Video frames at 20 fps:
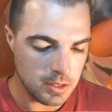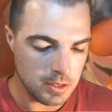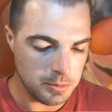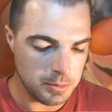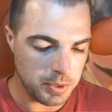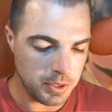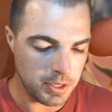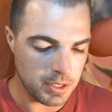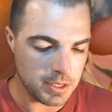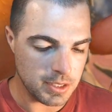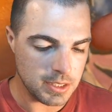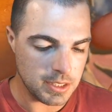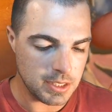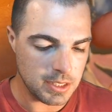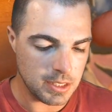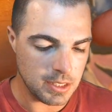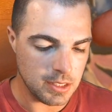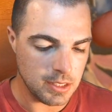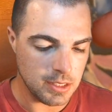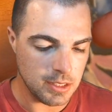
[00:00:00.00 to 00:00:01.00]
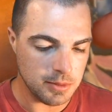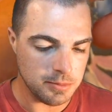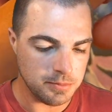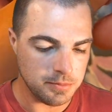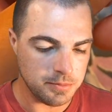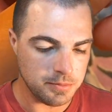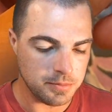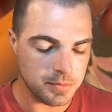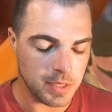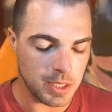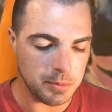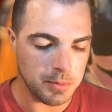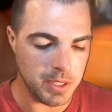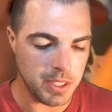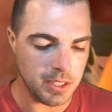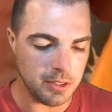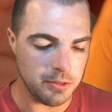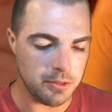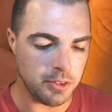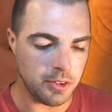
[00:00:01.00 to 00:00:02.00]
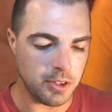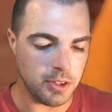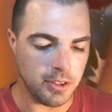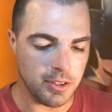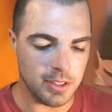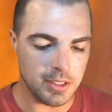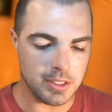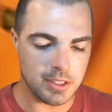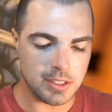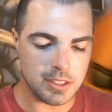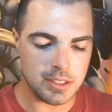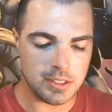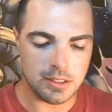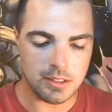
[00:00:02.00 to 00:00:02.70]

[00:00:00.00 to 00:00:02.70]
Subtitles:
price I paid for all this,